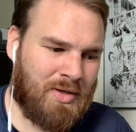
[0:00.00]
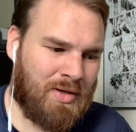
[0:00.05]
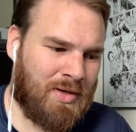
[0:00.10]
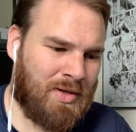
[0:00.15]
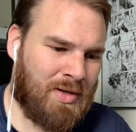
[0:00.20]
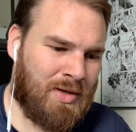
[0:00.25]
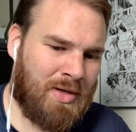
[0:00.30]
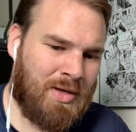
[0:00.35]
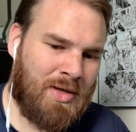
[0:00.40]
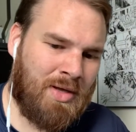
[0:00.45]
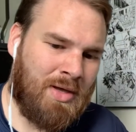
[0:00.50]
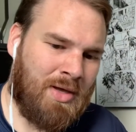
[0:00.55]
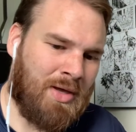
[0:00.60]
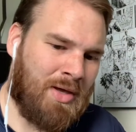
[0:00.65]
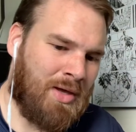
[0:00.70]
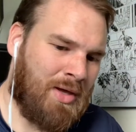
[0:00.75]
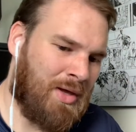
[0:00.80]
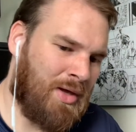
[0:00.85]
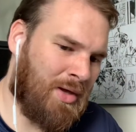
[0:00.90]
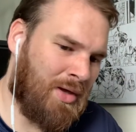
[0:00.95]

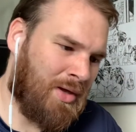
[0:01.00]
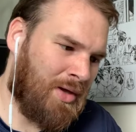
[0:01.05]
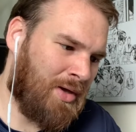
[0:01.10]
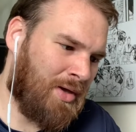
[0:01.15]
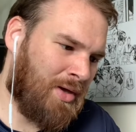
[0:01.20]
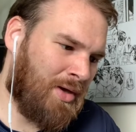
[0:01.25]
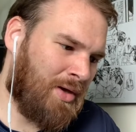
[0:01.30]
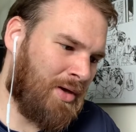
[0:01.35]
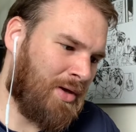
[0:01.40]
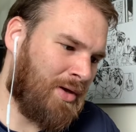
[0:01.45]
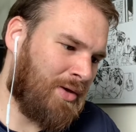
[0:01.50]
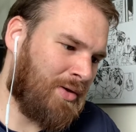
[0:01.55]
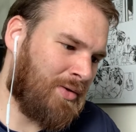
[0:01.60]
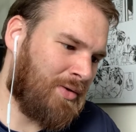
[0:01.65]
[no speech]